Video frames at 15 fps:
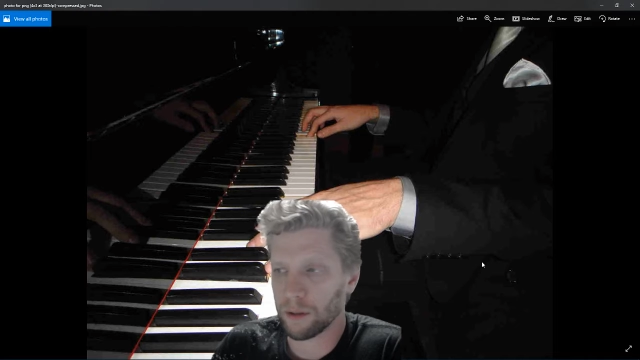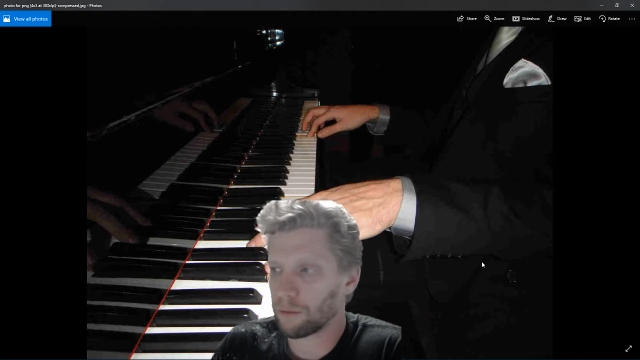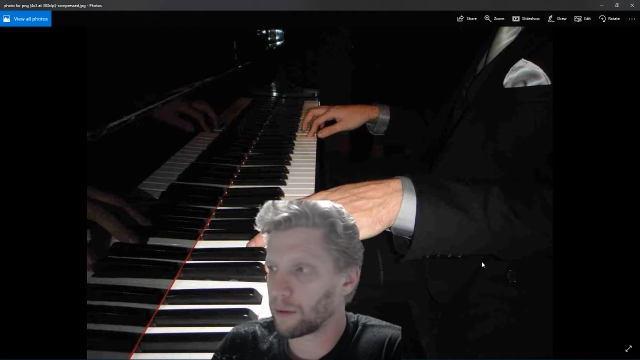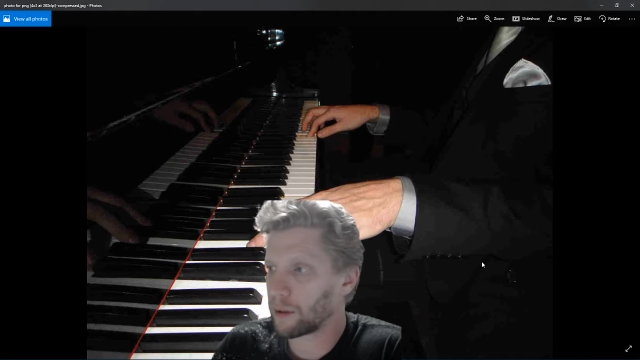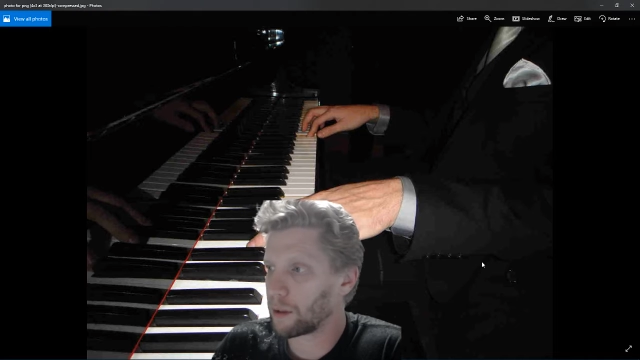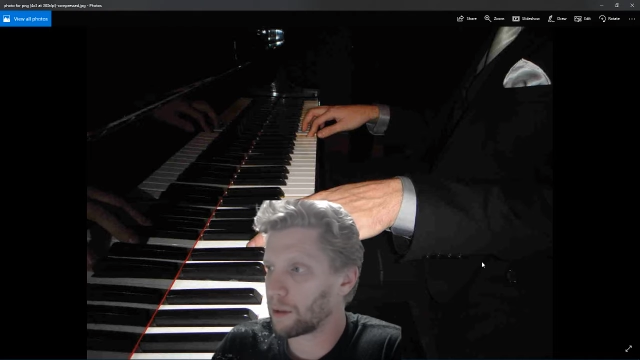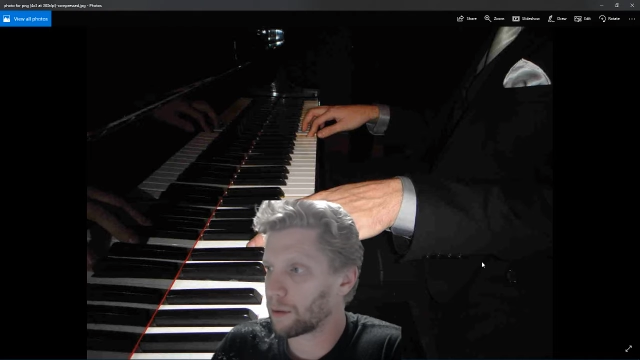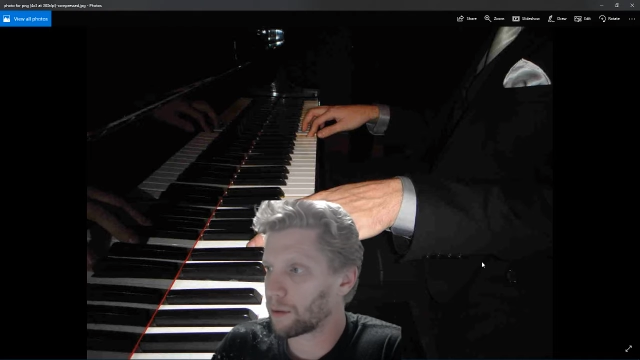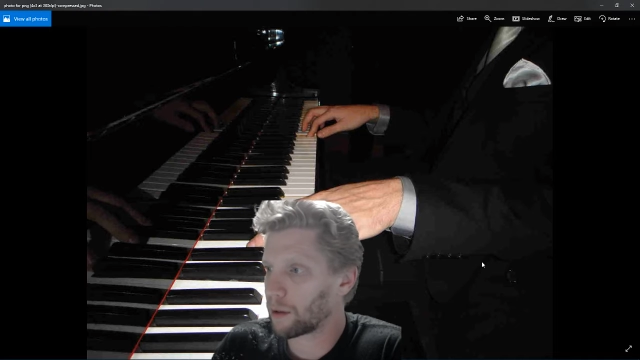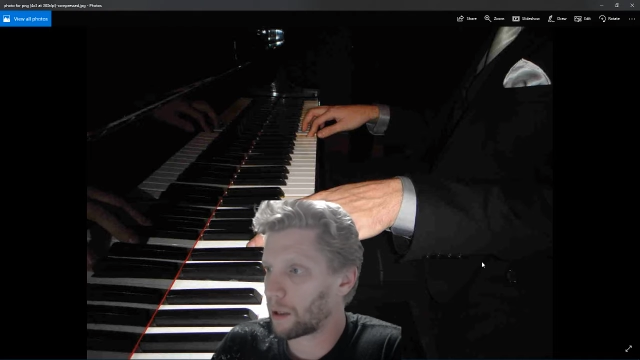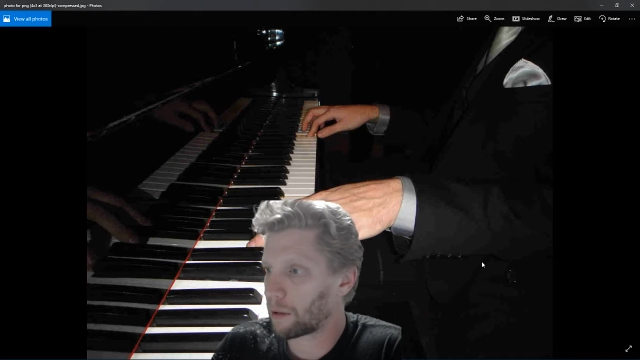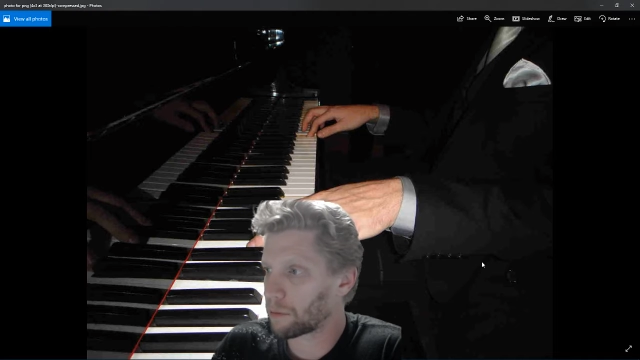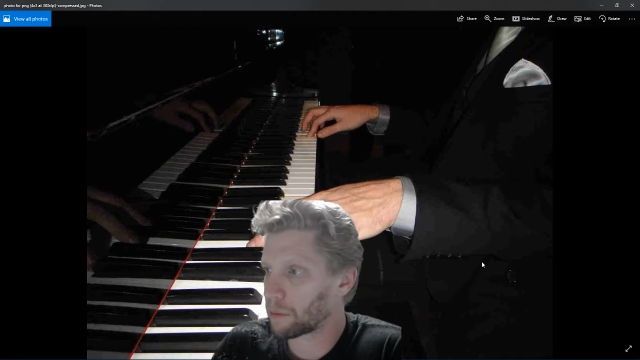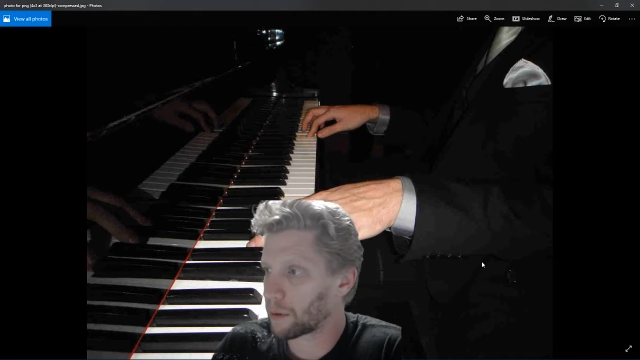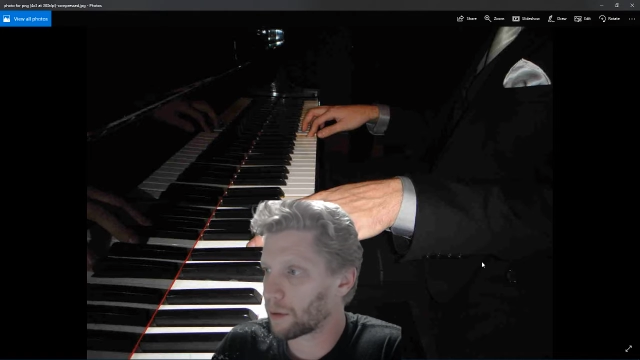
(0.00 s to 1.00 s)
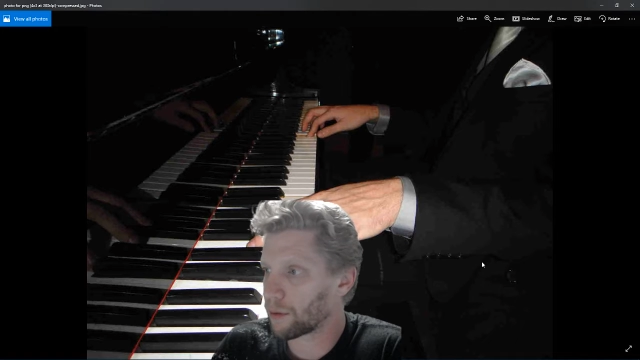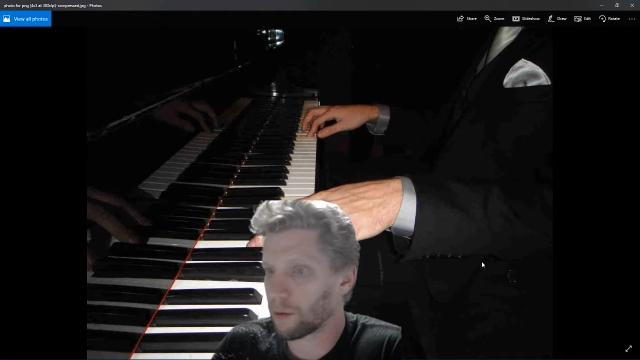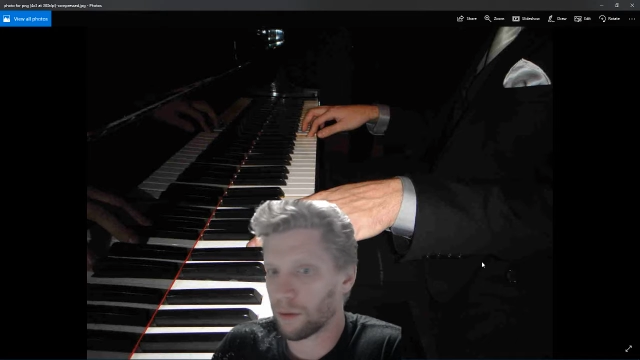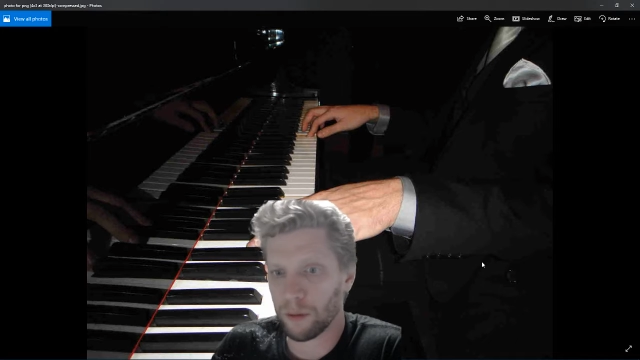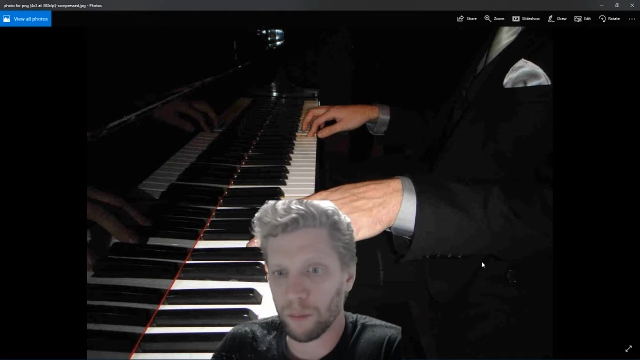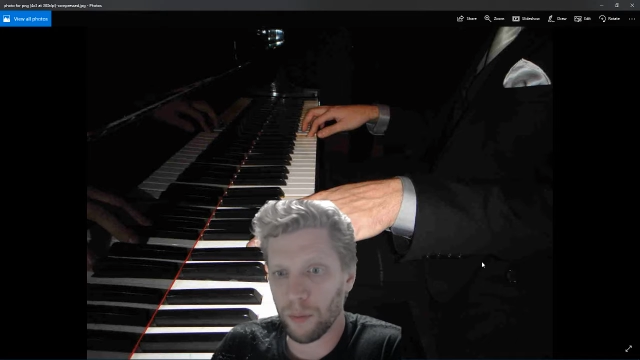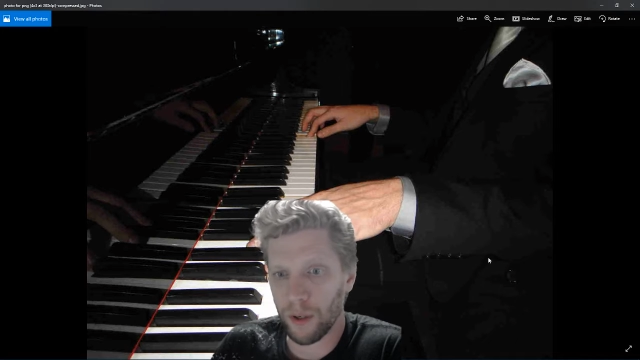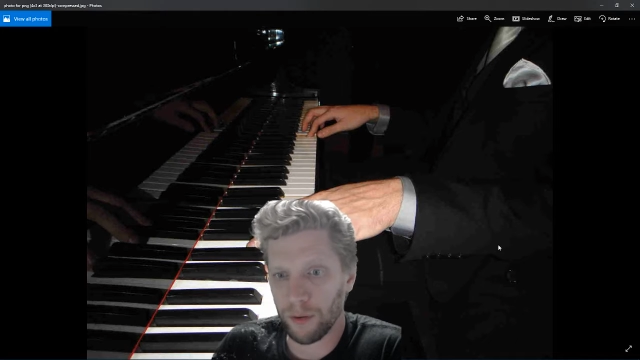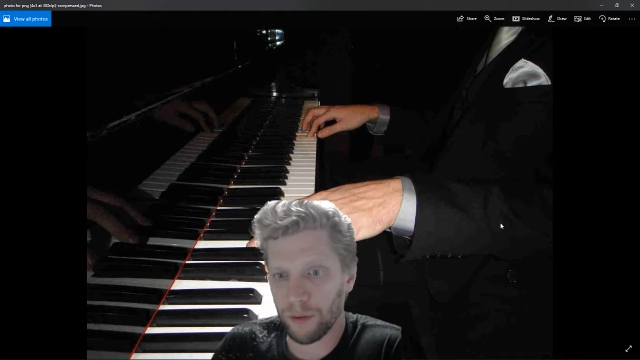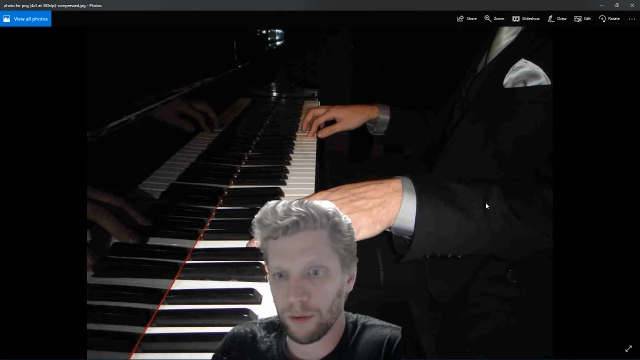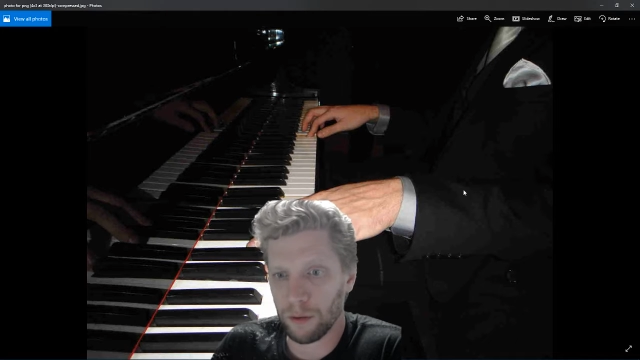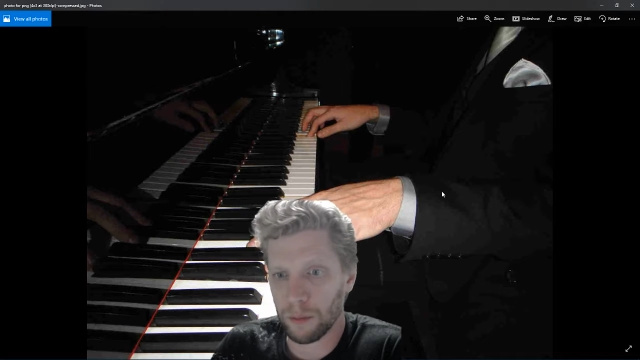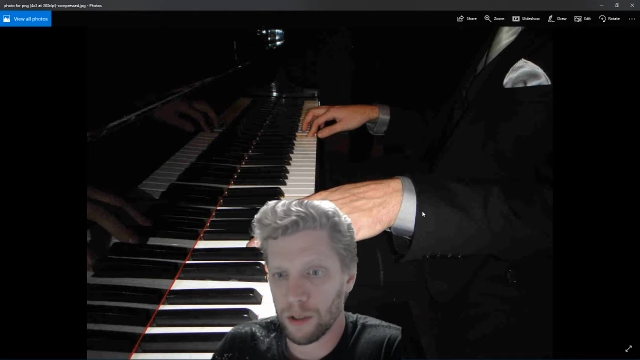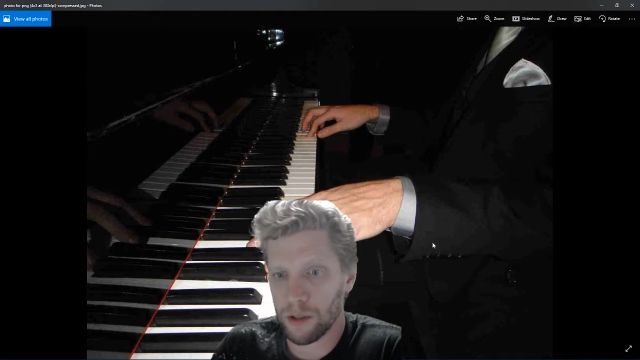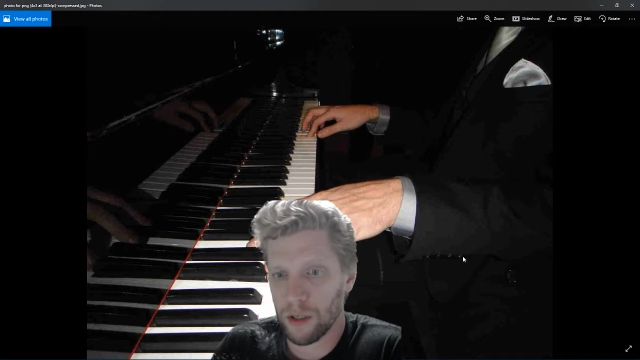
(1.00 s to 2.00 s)
video software isn't compressed
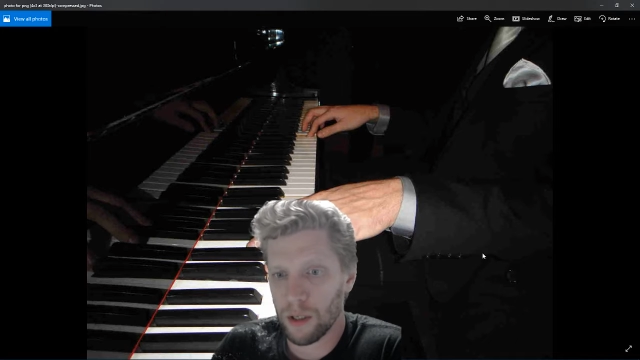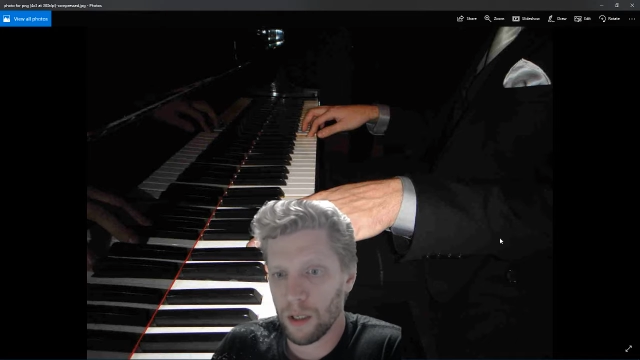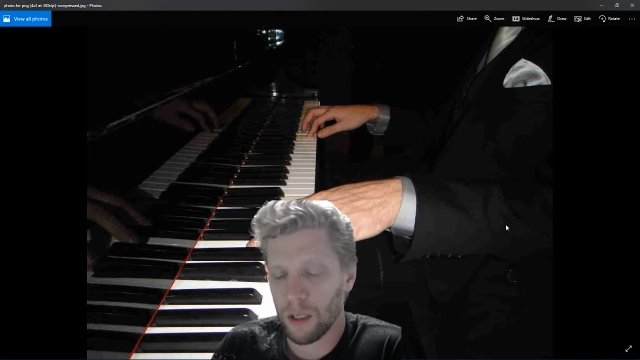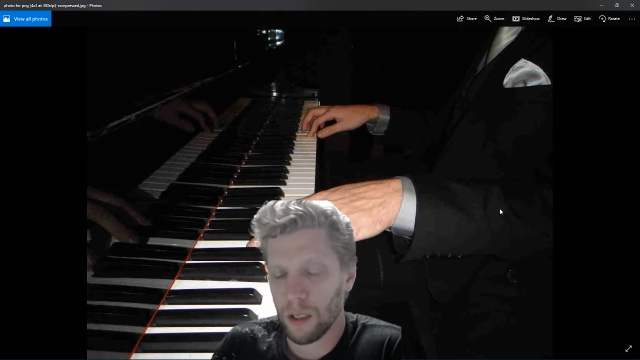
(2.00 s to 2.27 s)
too much,